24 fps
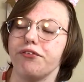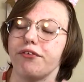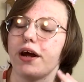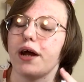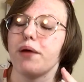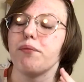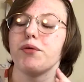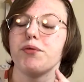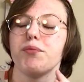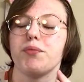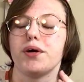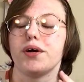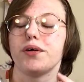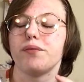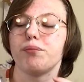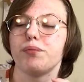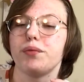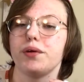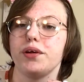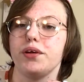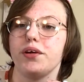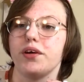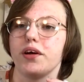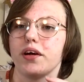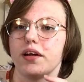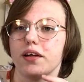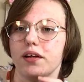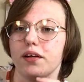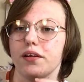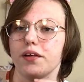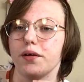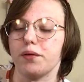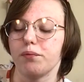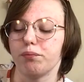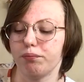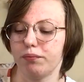Right, you wrap them up, but you
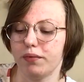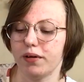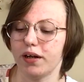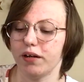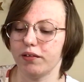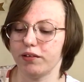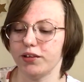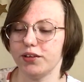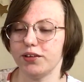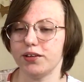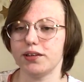cuddle them.